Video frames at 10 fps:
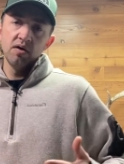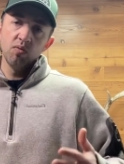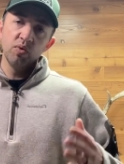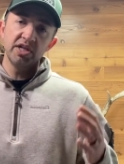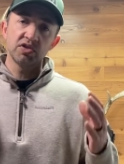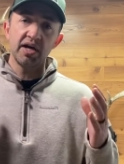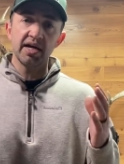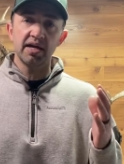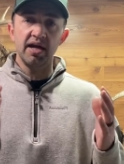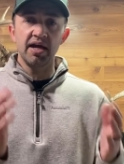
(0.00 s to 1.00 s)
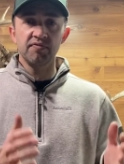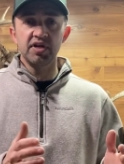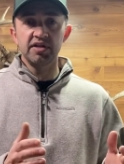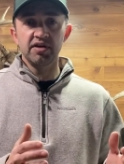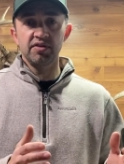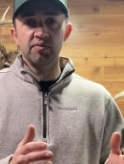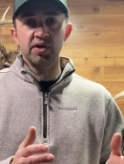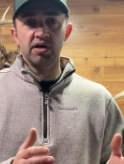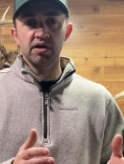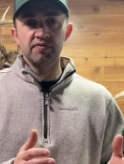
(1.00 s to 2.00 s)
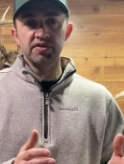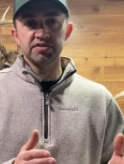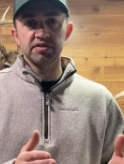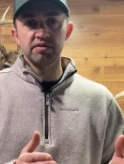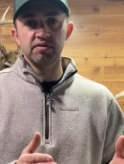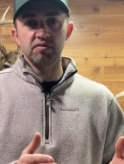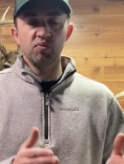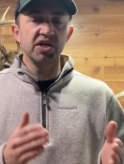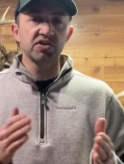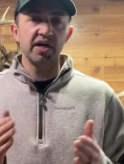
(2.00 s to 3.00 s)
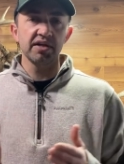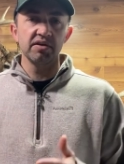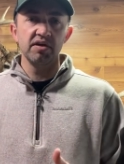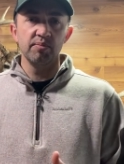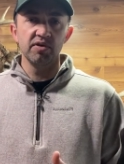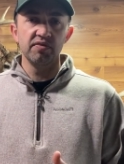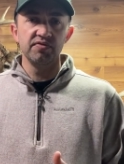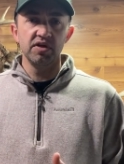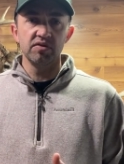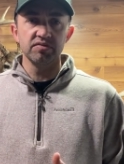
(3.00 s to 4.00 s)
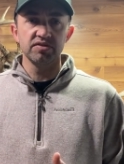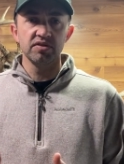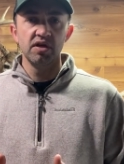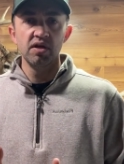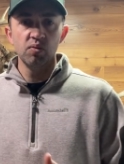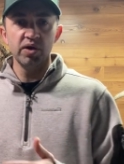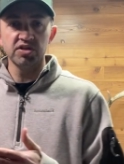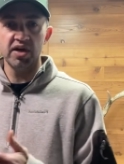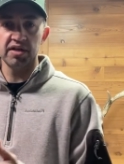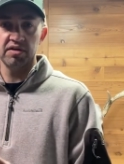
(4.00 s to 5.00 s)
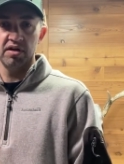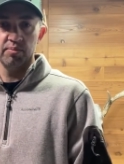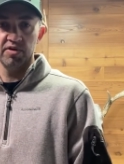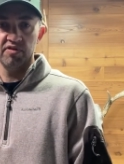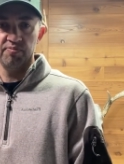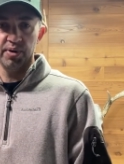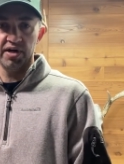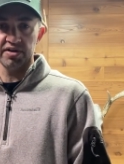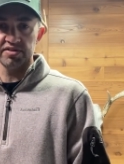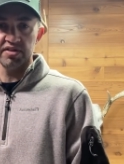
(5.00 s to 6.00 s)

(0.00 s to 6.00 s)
We track every deer that we harvest. We track the number of does. We track the number of bucks